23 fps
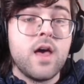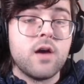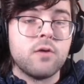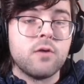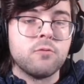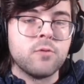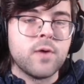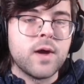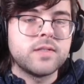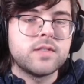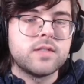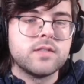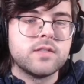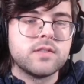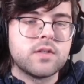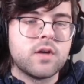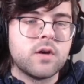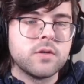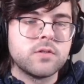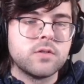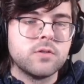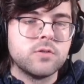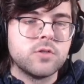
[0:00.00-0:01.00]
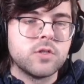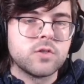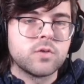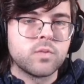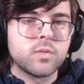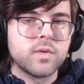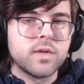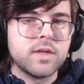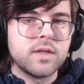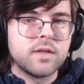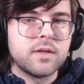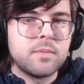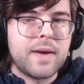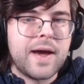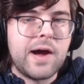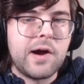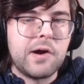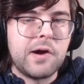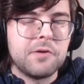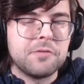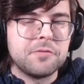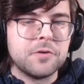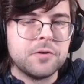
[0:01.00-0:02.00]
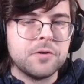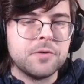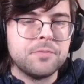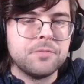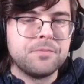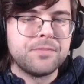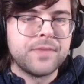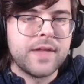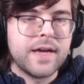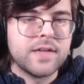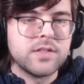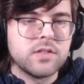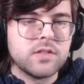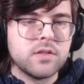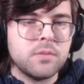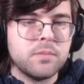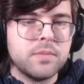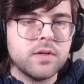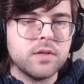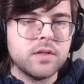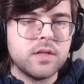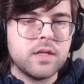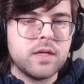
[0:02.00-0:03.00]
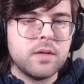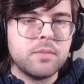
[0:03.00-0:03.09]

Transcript: Rust is also just really powerful as an ability,